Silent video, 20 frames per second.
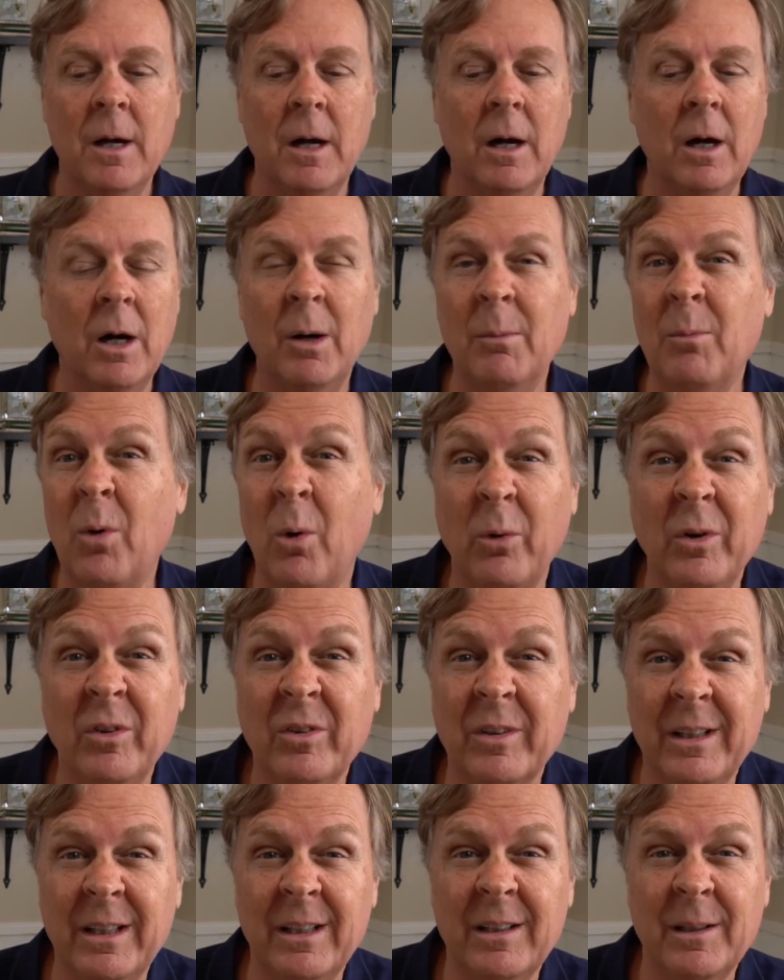or he's
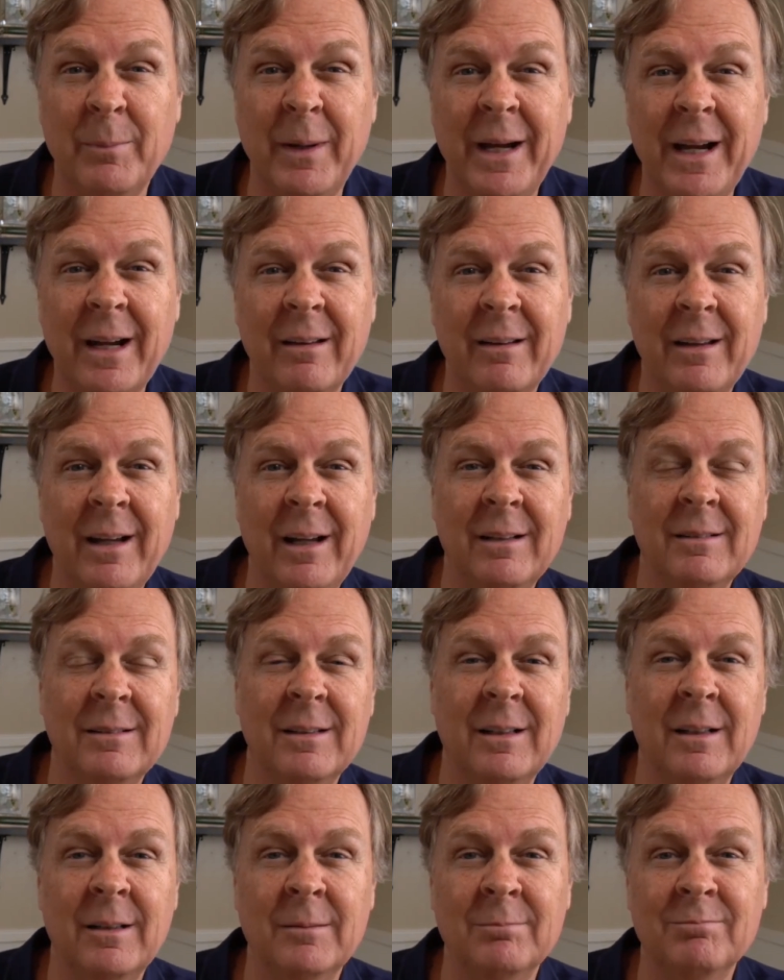going to hit the back of that
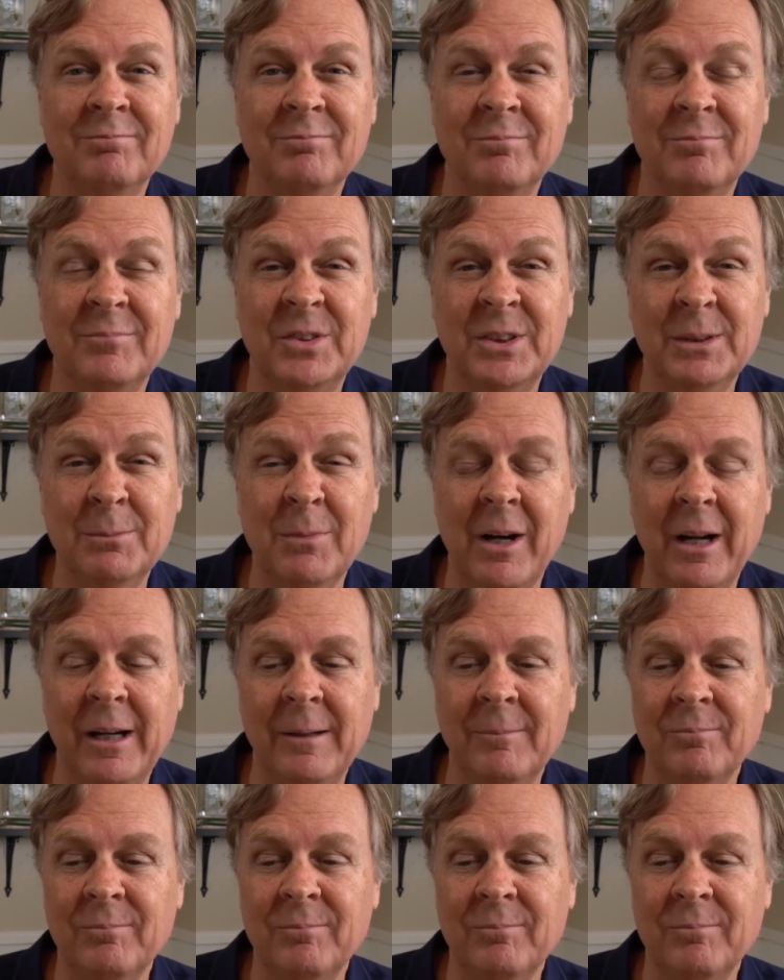semi.